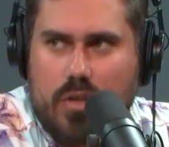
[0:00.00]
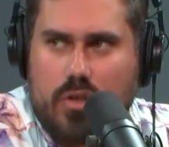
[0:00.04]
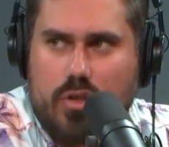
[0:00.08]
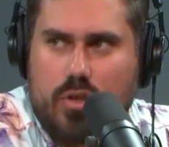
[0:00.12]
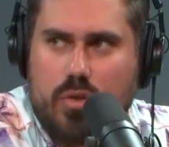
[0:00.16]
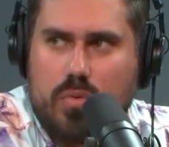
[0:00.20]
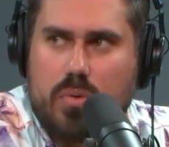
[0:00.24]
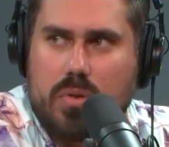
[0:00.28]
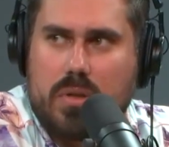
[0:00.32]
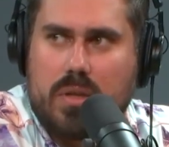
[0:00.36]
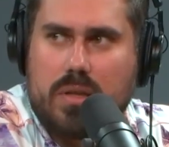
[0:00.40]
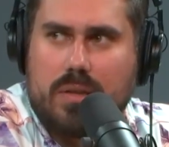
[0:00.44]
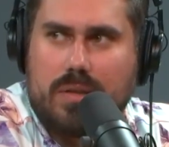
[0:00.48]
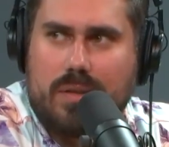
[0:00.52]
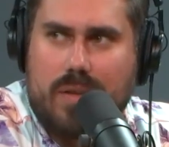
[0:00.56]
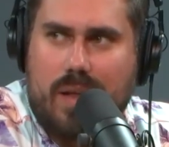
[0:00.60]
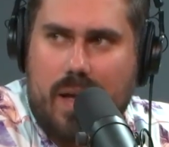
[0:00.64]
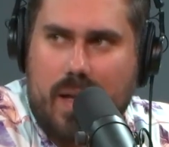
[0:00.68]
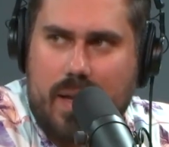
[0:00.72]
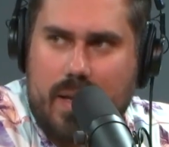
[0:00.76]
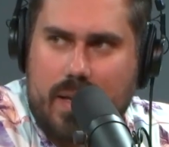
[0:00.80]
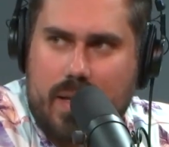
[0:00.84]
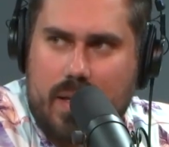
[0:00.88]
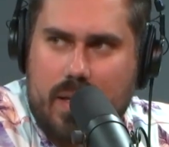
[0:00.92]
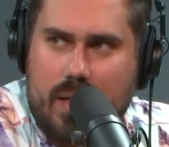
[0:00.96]
you would
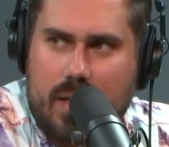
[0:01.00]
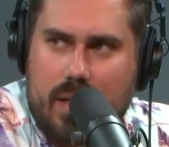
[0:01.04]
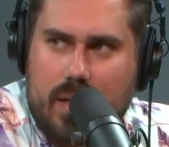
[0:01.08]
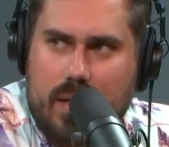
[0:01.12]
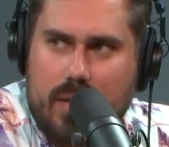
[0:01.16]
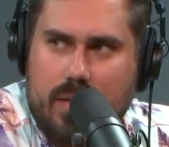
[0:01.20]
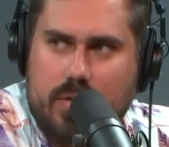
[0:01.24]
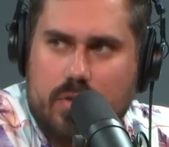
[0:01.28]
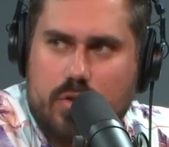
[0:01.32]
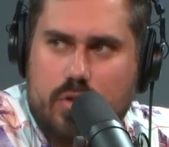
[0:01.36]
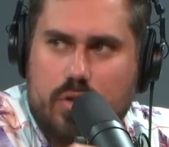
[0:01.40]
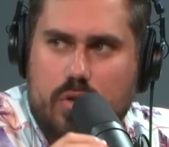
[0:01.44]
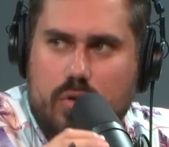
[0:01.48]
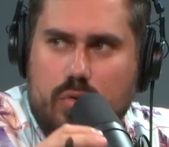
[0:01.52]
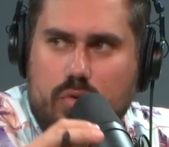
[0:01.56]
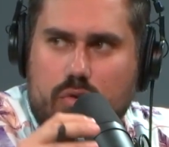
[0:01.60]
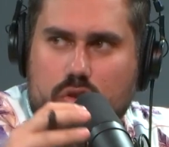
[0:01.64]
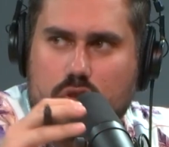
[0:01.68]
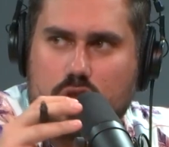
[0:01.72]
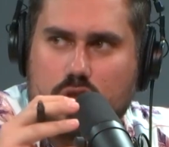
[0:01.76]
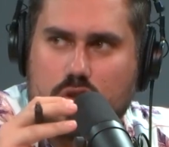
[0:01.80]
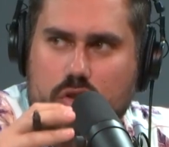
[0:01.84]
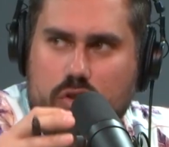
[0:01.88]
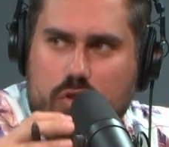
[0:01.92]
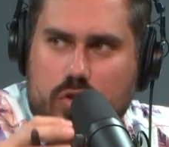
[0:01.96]
like to
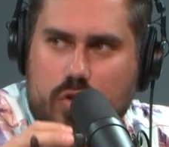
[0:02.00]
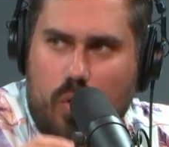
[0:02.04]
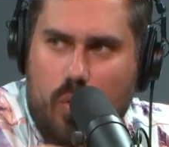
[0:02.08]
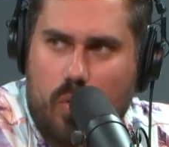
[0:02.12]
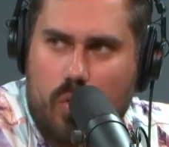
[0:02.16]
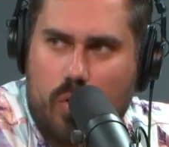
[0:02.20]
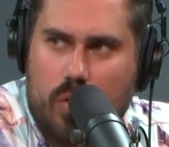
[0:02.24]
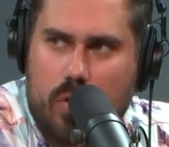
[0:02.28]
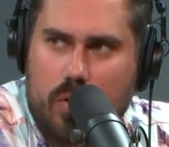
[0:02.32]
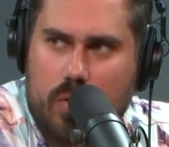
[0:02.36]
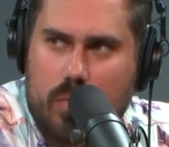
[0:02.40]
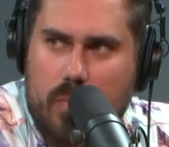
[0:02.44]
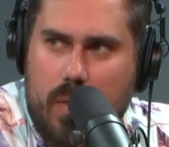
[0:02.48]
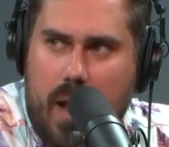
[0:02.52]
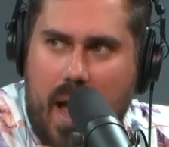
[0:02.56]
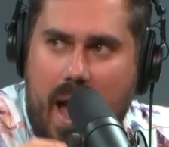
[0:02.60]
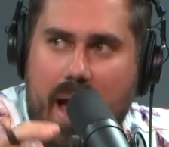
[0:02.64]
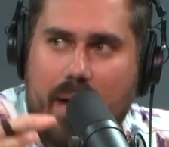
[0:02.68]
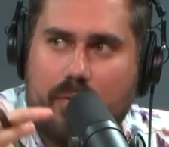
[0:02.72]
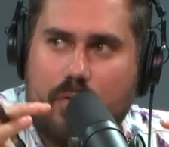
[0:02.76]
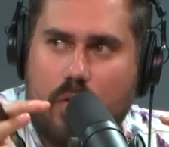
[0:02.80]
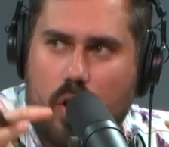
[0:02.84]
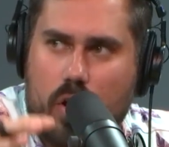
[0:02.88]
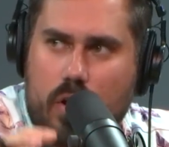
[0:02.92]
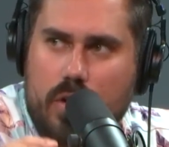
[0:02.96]
storm,
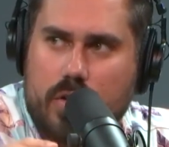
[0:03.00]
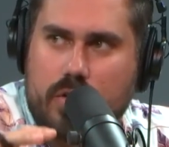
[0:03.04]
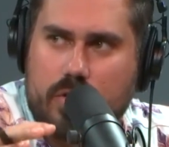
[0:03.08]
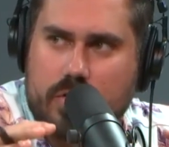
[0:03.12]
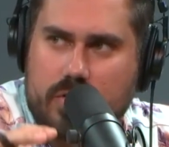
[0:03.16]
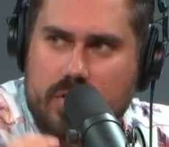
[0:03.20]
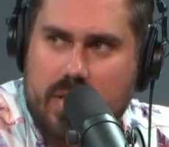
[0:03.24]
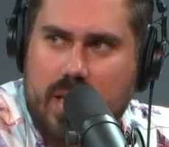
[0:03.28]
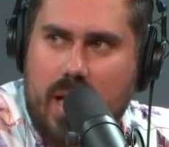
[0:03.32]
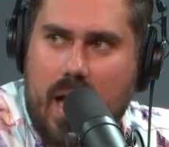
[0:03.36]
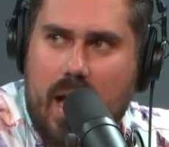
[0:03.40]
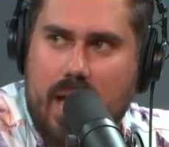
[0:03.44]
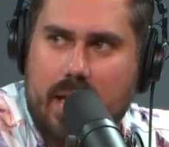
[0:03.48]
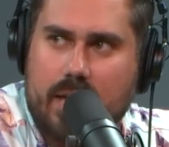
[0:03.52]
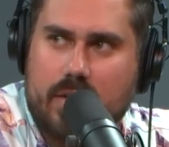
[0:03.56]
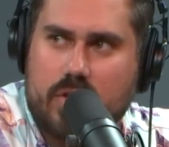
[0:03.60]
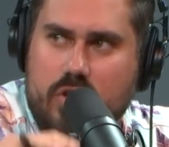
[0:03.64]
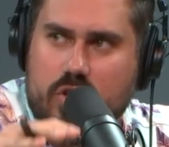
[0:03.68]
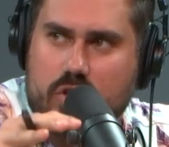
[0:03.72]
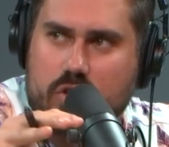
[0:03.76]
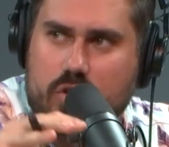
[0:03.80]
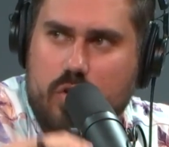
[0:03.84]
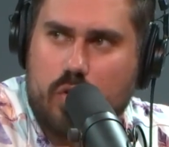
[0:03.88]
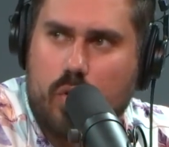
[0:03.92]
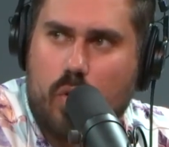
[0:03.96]
have on your side
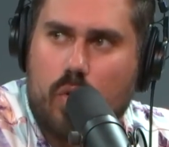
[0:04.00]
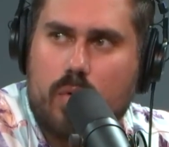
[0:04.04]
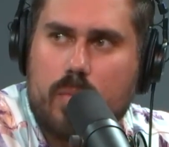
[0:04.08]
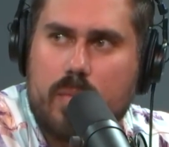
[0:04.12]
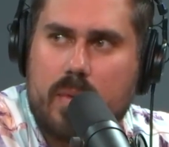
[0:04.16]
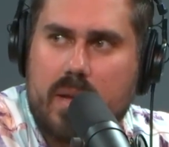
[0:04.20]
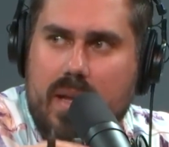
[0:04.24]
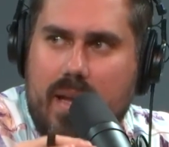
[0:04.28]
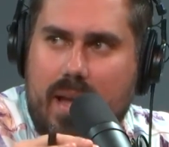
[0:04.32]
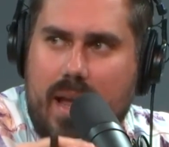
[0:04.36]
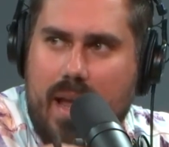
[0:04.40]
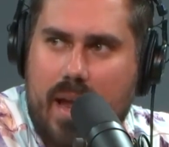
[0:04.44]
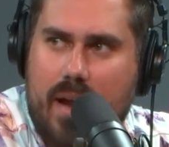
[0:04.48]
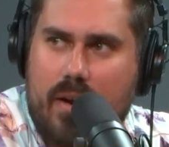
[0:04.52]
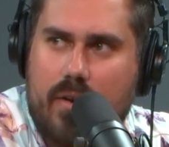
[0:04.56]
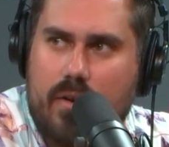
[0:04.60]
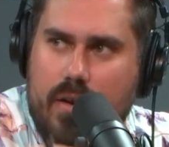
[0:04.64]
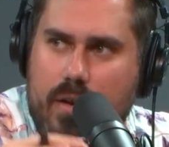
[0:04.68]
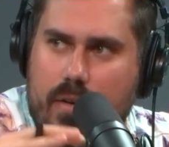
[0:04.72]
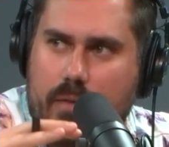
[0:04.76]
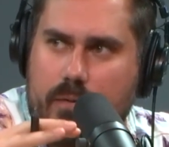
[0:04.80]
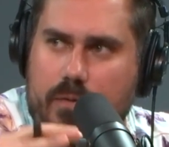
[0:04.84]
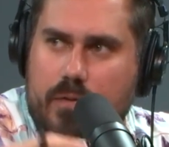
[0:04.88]
storming Area